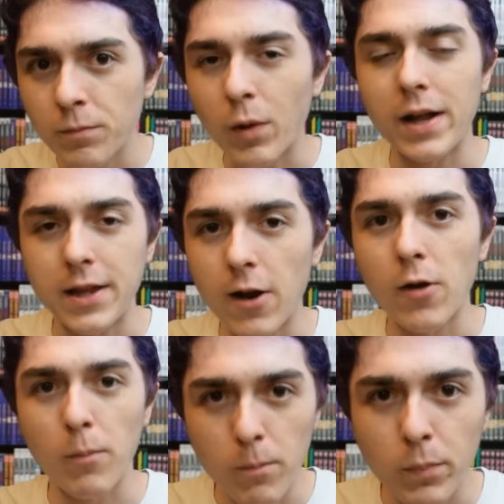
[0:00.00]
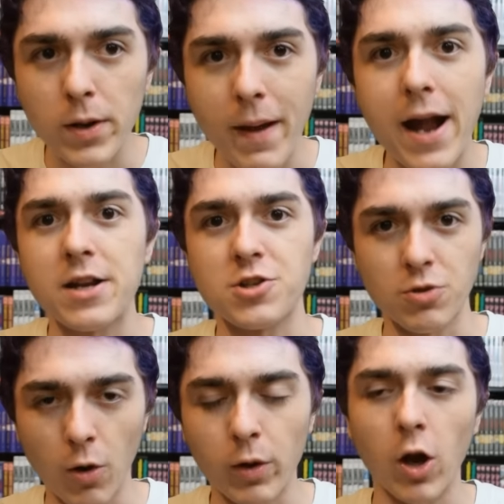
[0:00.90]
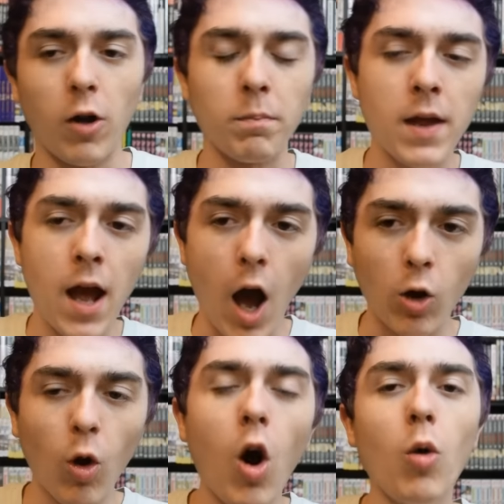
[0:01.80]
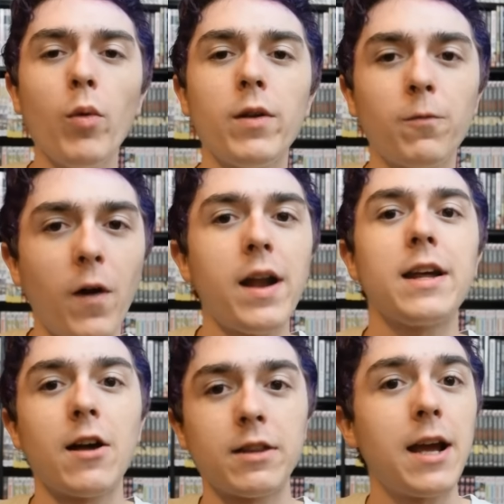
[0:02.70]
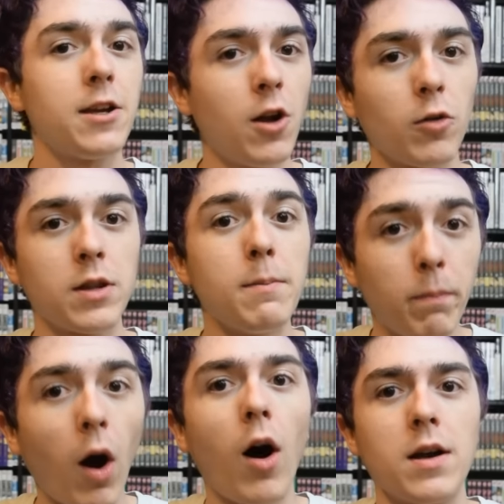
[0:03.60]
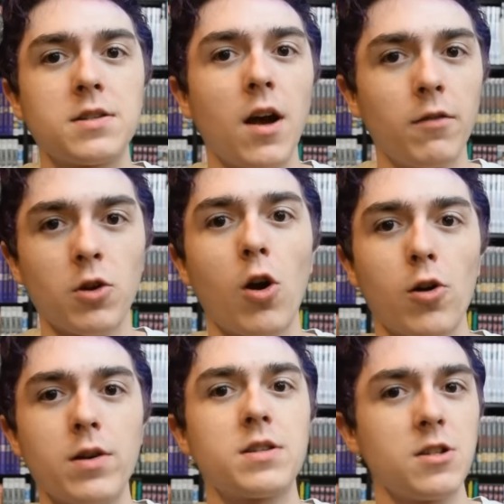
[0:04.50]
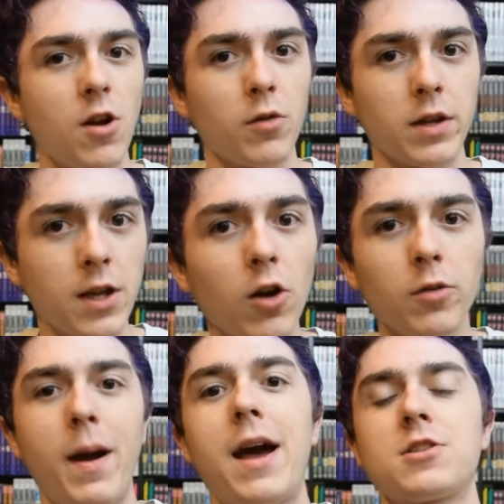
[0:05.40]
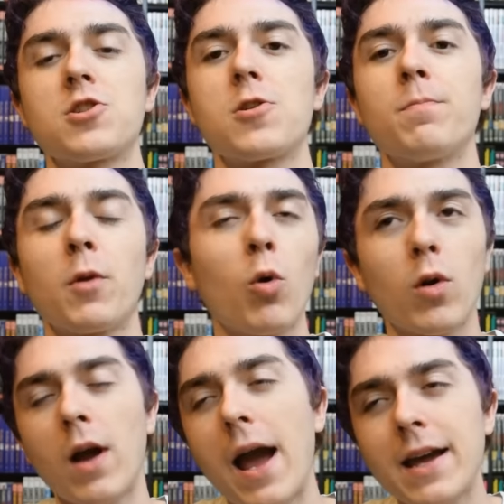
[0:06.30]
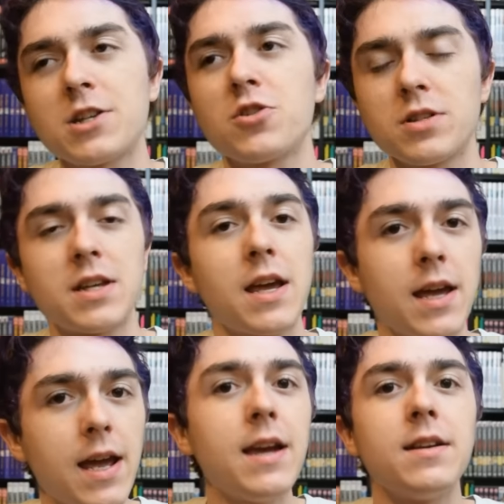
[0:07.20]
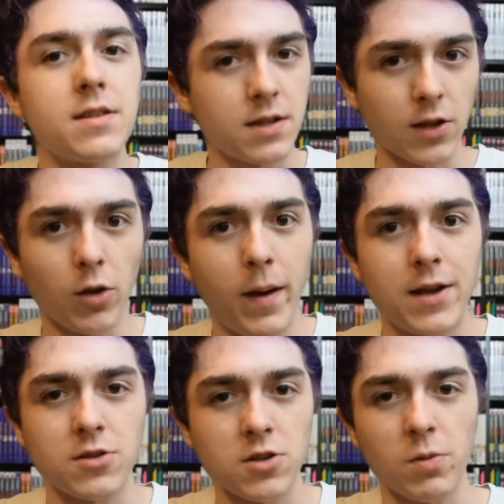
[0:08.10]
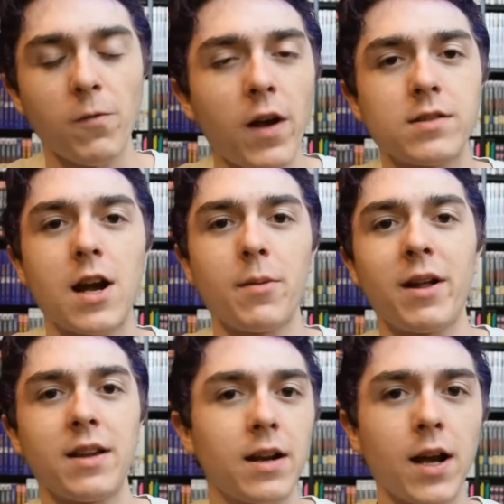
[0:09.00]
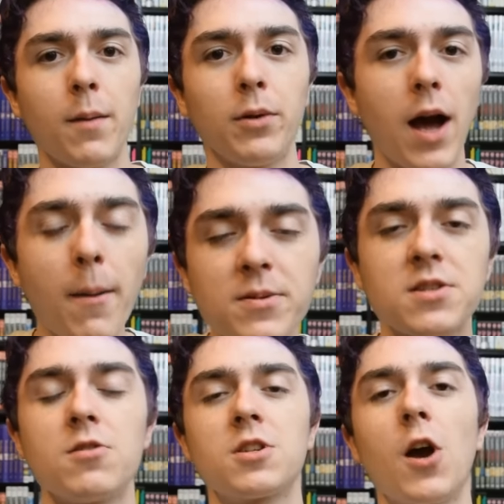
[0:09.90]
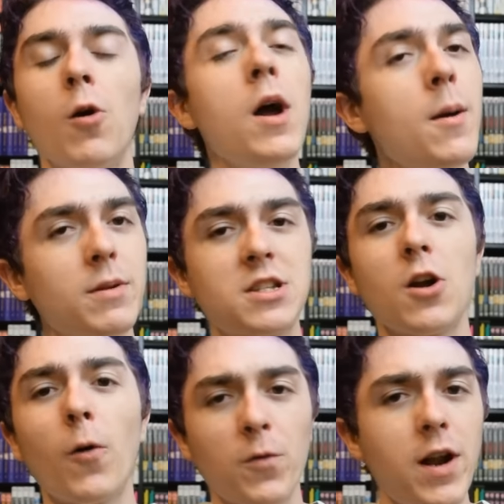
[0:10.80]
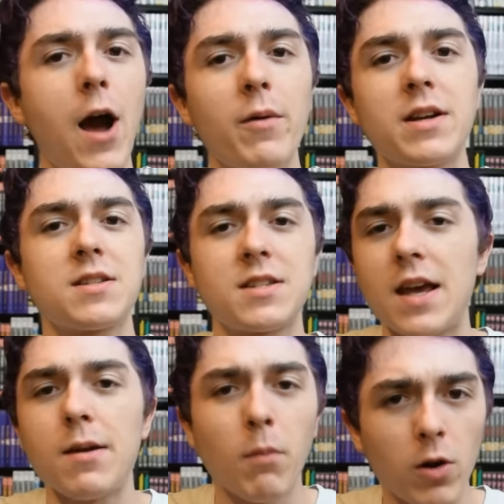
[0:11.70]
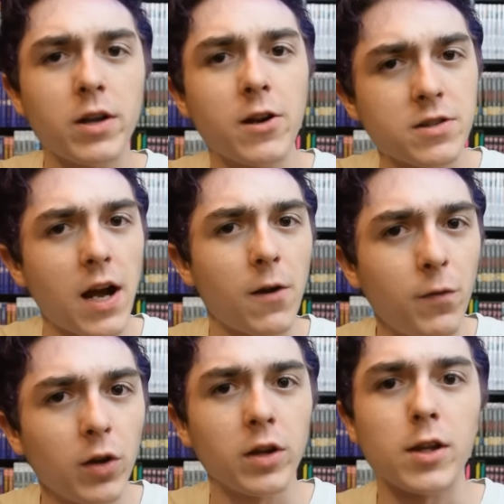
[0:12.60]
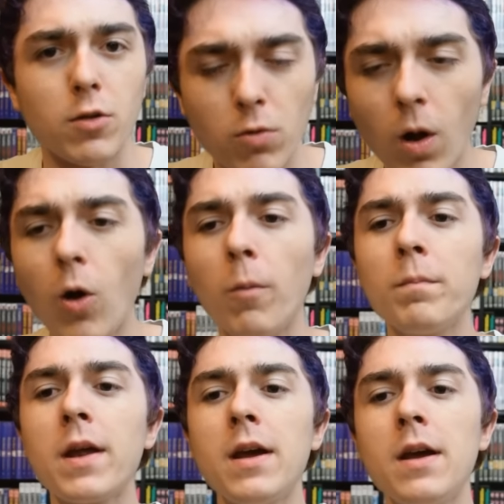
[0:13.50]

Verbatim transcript: right there, pretty bad issue going on. Along with finding out that, you know, the boss of Tartarus, you know, the guild master, or I guess you could say End is the guild master because we found out about that a couple episodes ago, but still for now we could say Mard Geer's kind of filling in the role.